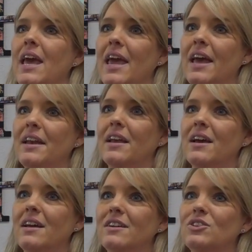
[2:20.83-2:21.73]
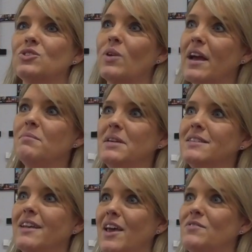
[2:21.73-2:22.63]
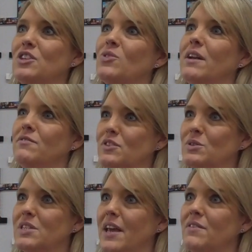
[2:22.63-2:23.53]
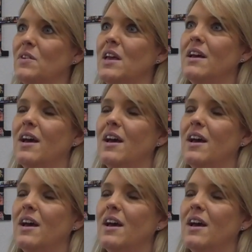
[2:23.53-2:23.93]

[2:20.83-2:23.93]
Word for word: And try to be safe and try to feel safe.